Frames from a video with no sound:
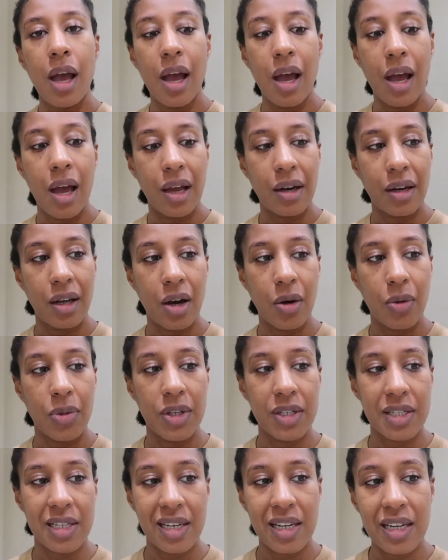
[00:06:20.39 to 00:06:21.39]
and how
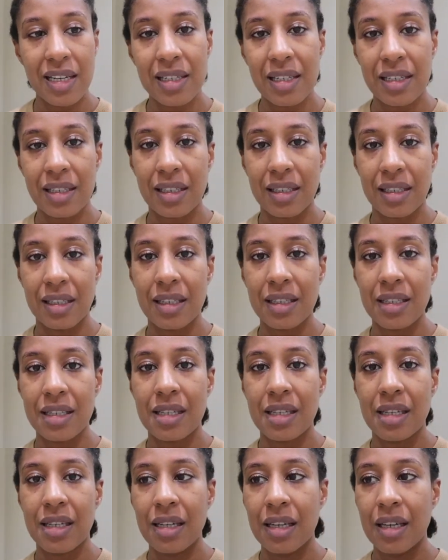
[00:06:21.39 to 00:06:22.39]
this lady did
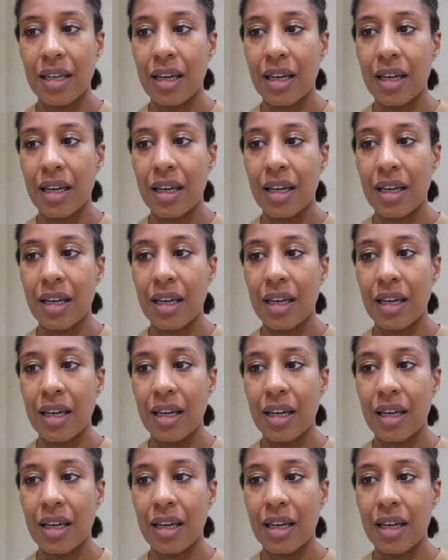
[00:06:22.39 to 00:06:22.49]
it,